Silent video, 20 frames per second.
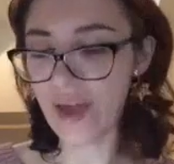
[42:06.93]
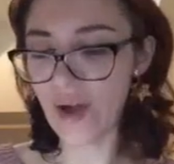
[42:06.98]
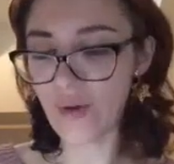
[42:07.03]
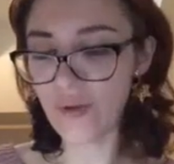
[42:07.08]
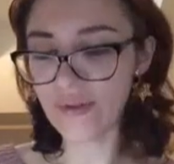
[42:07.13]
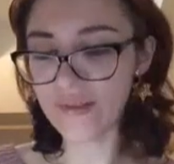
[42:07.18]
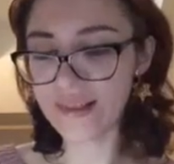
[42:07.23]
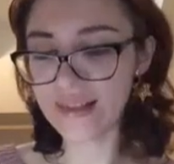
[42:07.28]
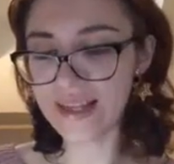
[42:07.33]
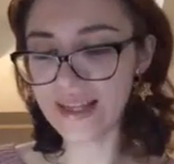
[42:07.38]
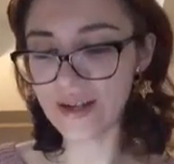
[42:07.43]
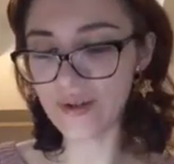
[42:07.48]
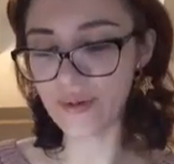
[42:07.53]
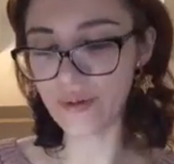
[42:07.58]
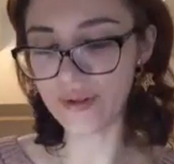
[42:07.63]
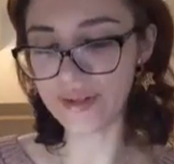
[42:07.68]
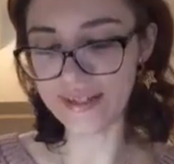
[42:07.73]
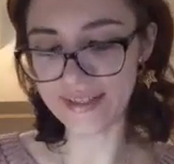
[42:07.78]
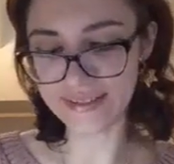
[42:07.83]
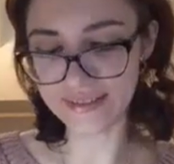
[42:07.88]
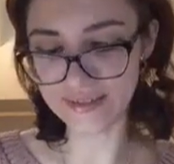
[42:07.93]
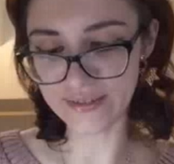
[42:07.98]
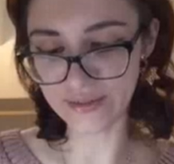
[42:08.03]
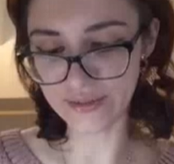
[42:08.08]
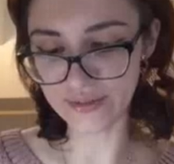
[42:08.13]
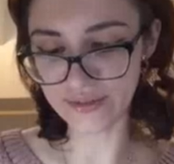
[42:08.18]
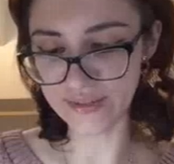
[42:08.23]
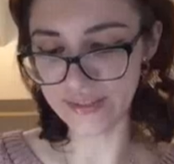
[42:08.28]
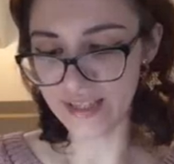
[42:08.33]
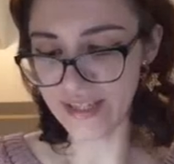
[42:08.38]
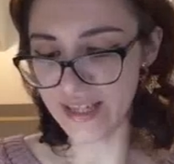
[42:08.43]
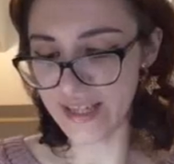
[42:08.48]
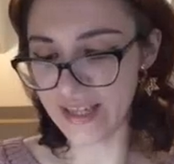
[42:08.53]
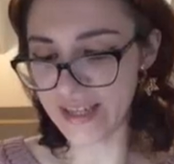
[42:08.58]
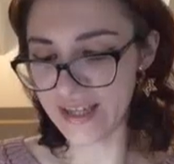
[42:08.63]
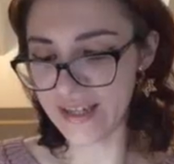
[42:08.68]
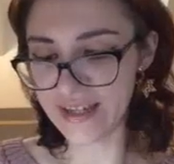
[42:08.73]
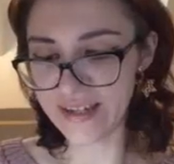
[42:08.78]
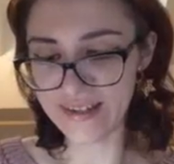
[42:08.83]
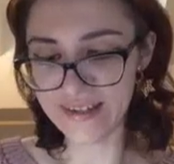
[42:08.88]
Only queens
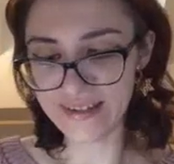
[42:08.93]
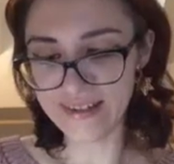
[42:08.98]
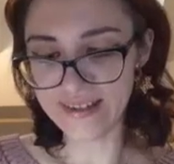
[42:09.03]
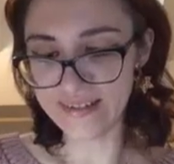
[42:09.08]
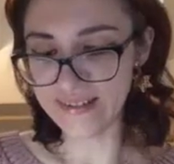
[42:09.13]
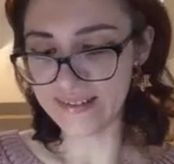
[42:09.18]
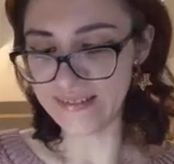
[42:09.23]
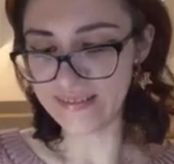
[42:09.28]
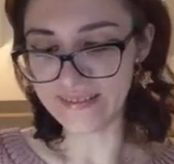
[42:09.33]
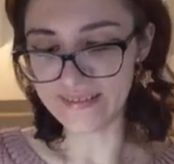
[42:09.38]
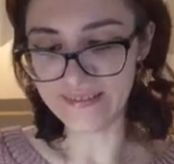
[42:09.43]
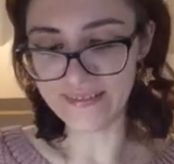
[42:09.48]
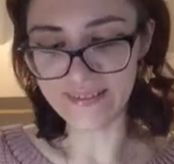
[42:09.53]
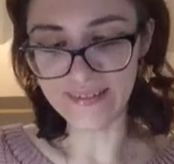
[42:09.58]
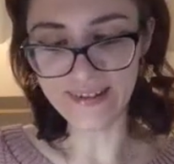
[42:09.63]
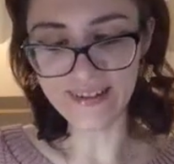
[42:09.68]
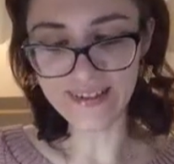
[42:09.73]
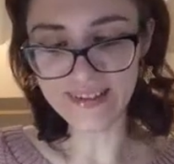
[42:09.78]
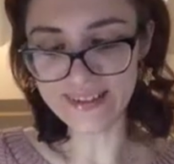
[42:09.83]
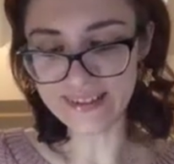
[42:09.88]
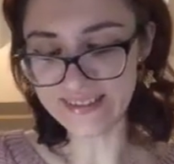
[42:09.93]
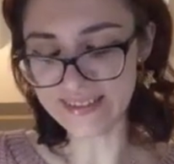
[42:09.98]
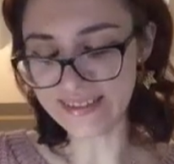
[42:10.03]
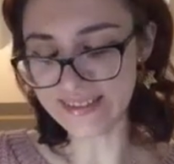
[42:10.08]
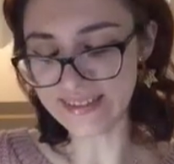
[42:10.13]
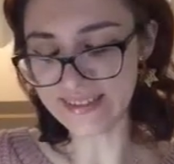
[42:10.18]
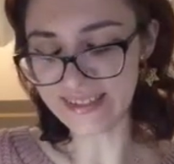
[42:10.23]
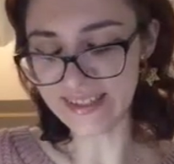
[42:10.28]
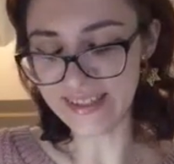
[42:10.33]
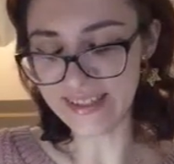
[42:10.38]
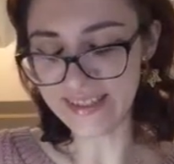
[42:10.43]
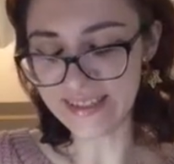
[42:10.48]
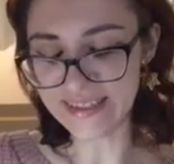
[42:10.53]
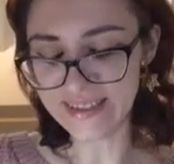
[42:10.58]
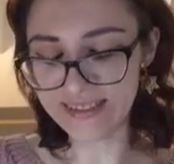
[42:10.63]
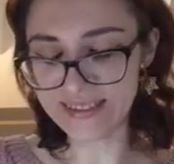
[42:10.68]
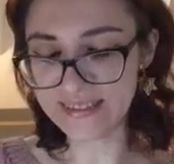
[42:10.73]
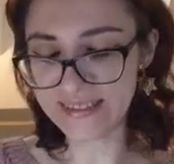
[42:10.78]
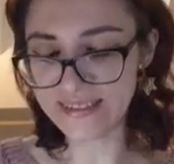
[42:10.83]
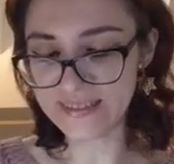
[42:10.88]
today. What is
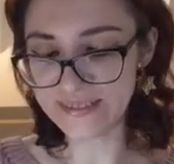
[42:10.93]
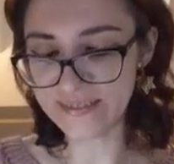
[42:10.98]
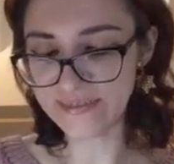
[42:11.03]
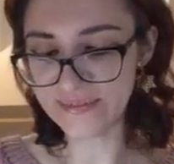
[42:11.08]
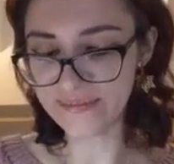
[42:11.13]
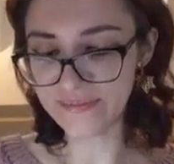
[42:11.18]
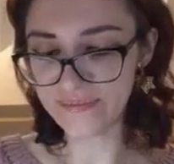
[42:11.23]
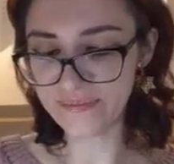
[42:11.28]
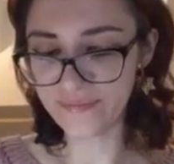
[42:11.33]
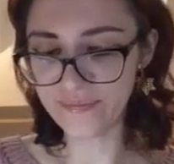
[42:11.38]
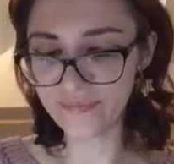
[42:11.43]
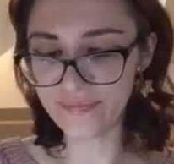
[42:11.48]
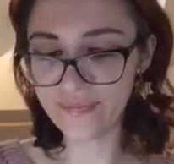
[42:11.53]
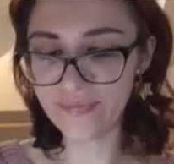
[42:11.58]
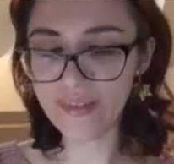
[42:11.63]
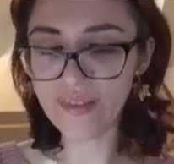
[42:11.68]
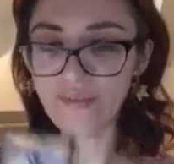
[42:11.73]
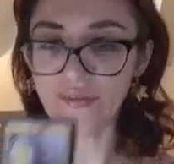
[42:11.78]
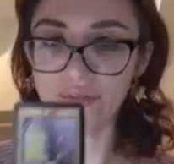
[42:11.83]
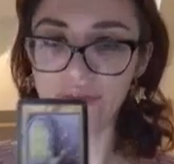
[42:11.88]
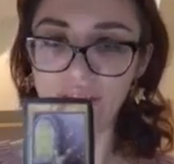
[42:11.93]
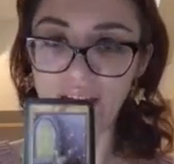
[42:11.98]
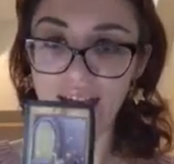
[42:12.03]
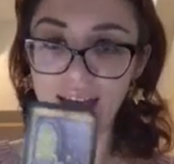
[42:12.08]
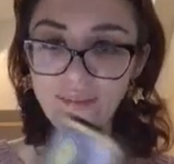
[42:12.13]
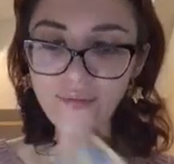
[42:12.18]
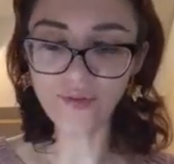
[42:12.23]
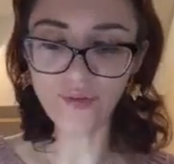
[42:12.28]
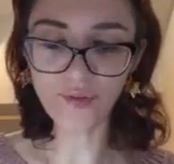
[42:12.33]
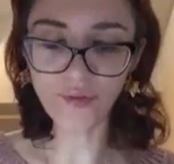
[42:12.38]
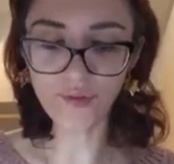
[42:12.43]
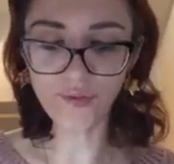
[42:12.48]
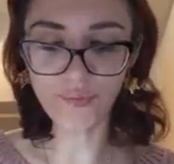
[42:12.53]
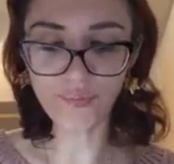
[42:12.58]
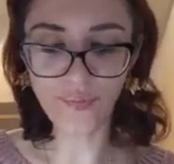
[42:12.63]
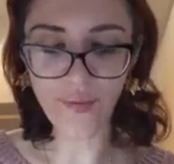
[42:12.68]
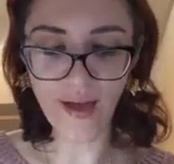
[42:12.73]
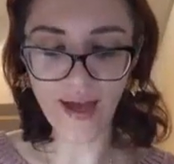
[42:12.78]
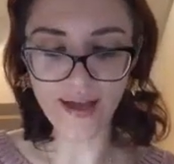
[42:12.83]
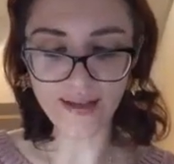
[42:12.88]
this? Five of
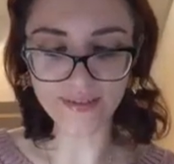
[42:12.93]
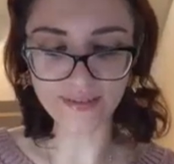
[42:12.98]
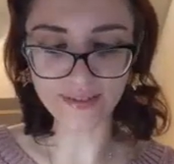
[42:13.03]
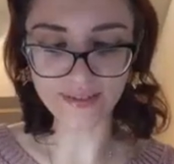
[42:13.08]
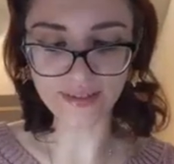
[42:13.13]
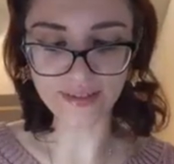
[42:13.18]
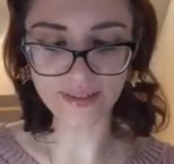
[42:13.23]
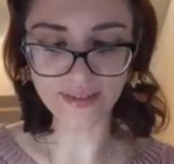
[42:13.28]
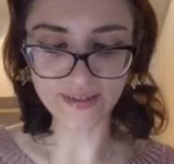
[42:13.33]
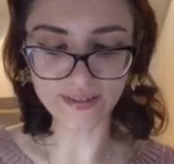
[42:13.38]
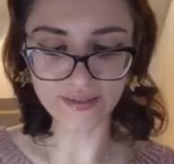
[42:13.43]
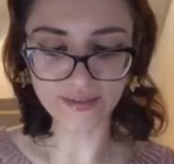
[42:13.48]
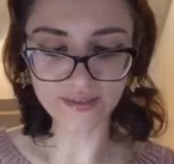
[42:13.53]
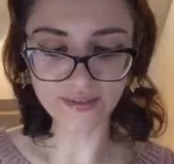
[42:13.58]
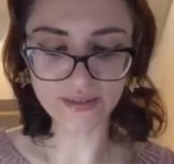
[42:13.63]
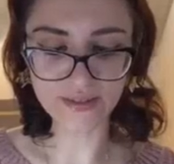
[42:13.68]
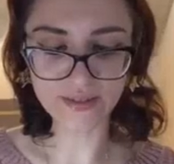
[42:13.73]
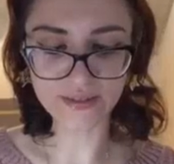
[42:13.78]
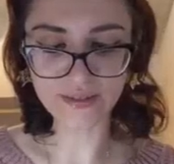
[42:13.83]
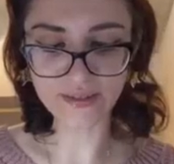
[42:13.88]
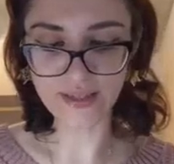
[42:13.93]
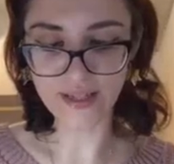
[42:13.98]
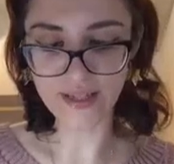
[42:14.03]
Pentacles.